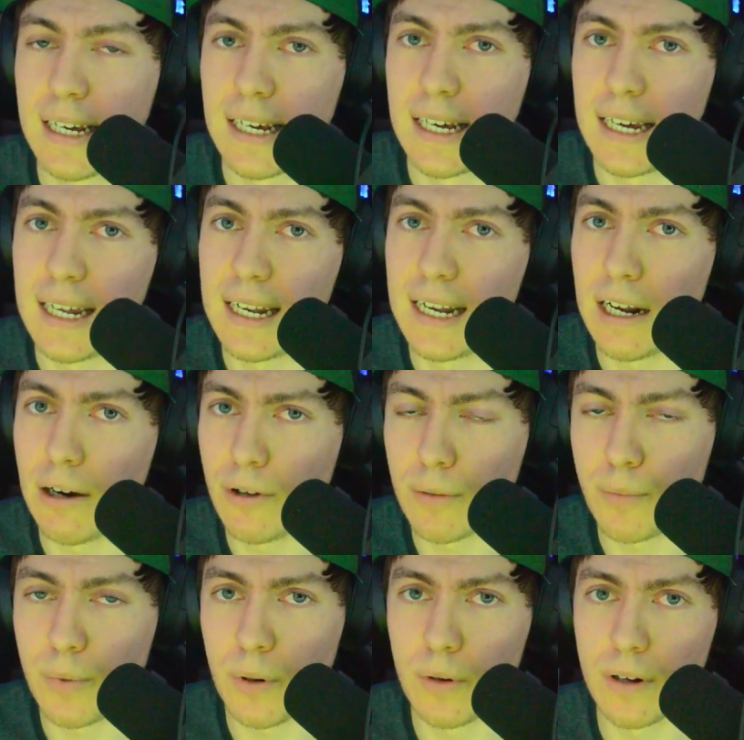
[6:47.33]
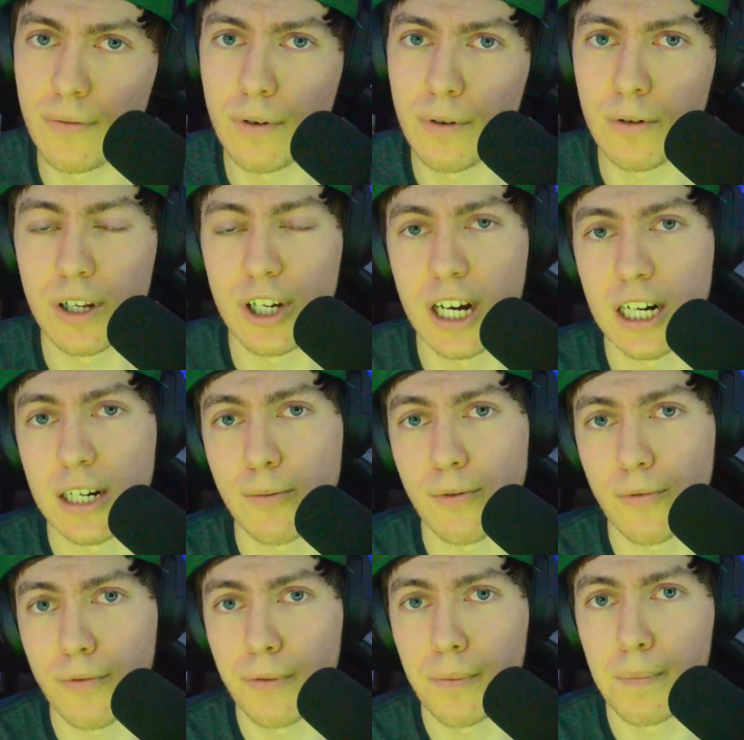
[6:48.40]
And now your opponent throws a charge move.
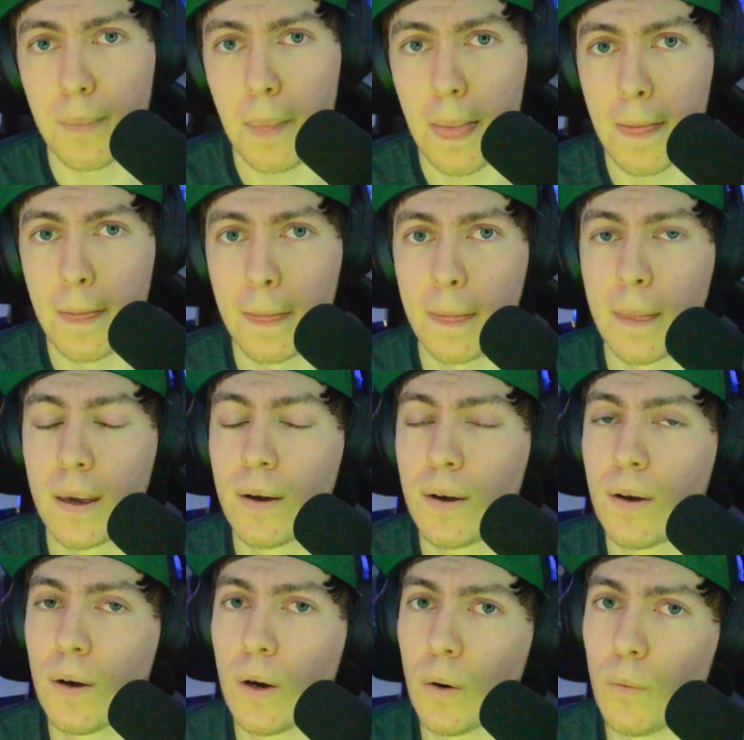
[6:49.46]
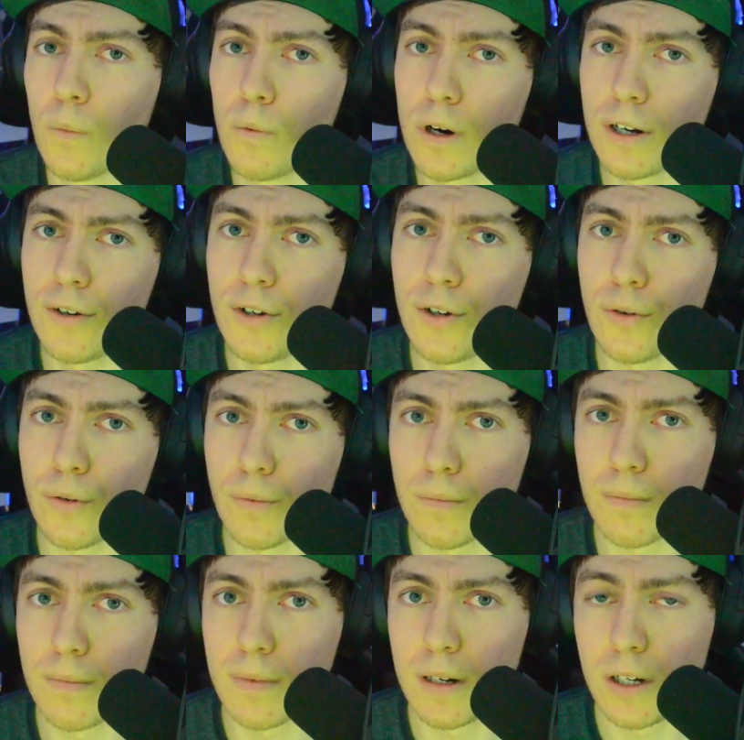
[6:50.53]
What do?
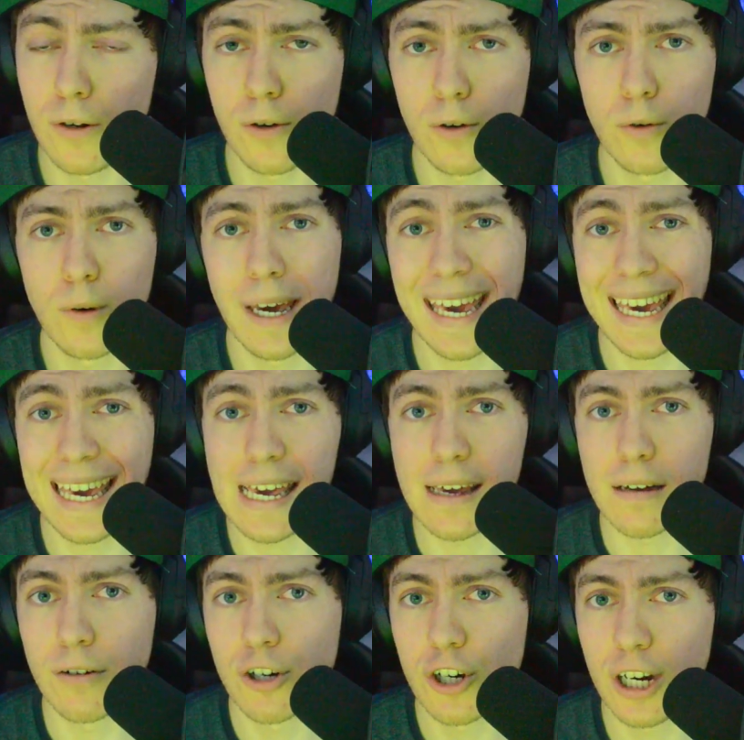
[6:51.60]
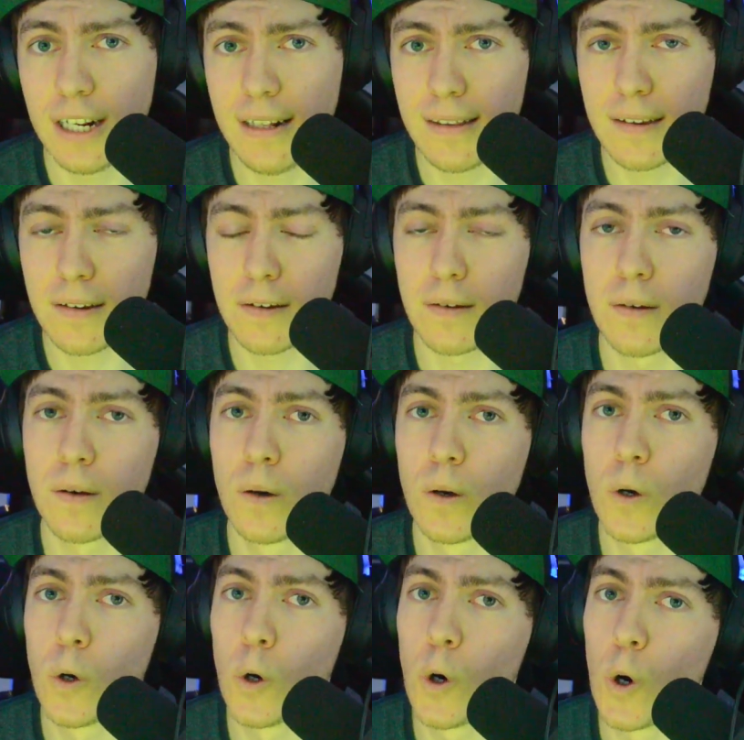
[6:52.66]
Do you A, shield,
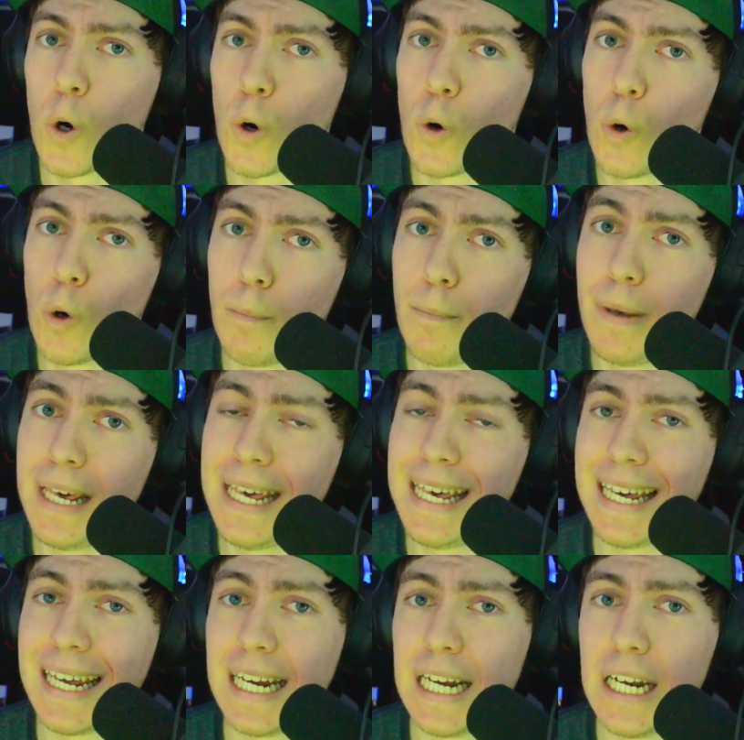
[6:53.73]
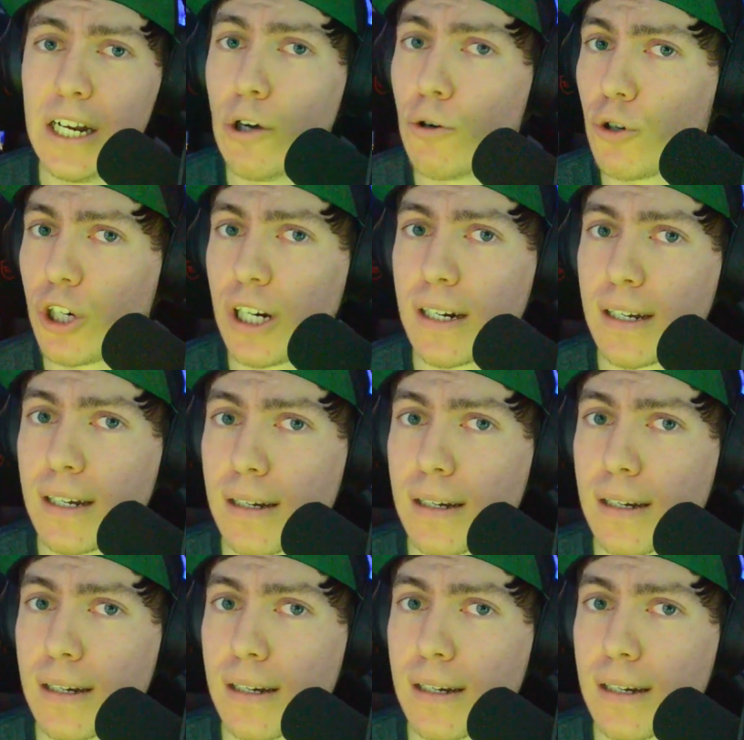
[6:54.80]
or B, no shield?